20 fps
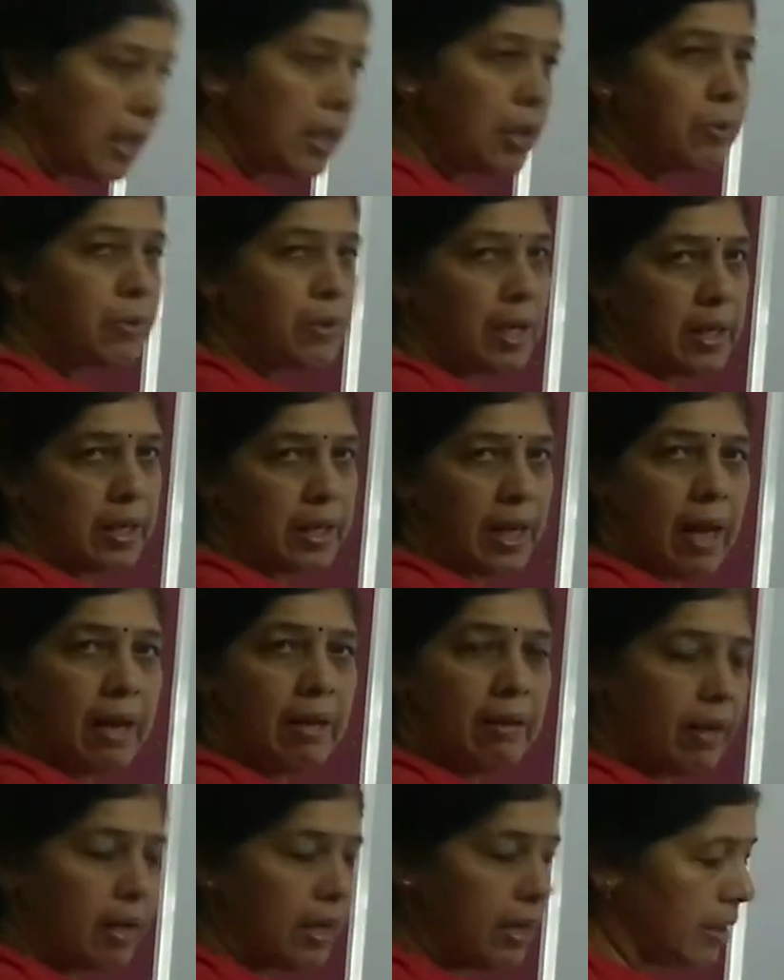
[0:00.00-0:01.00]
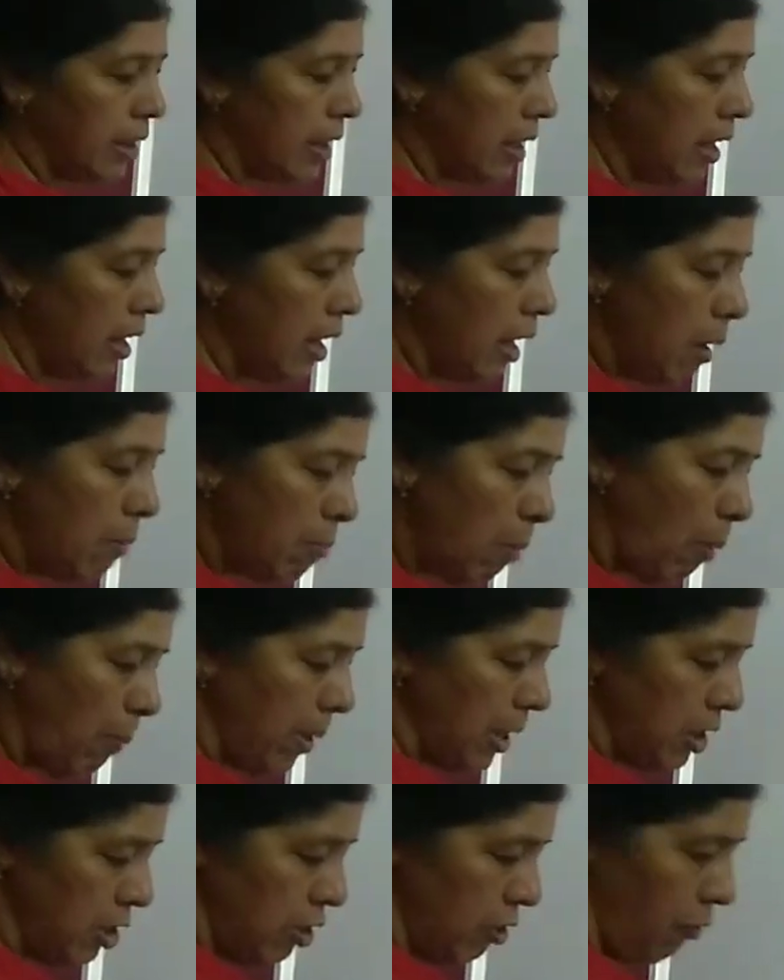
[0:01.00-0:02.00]
then you can calculate the
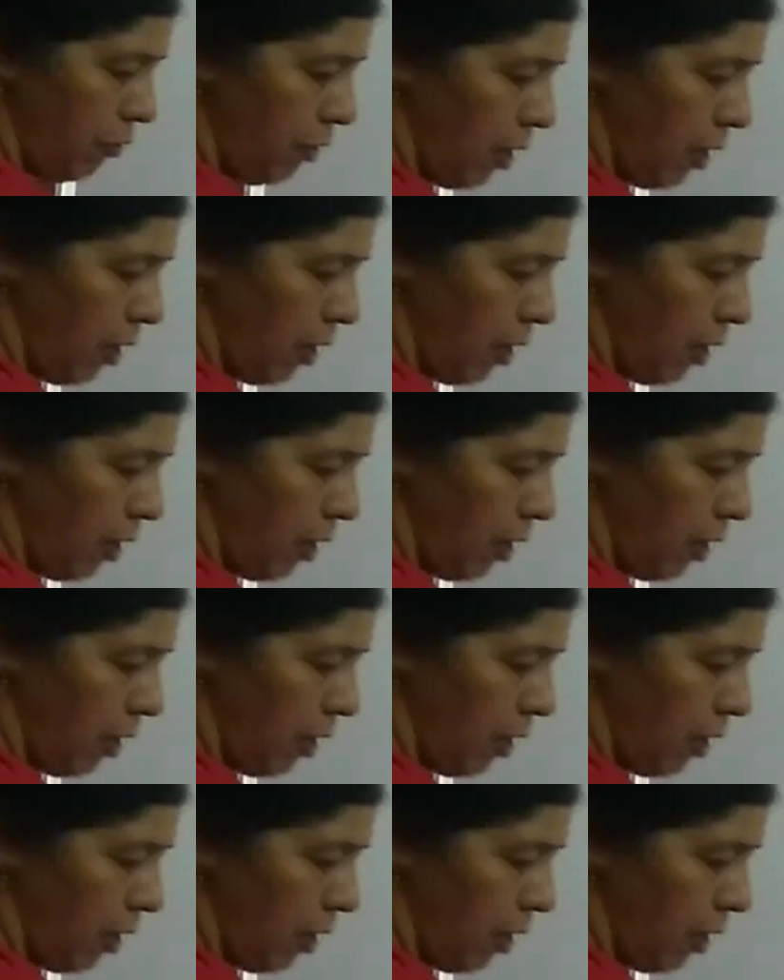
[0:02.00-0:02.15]
moment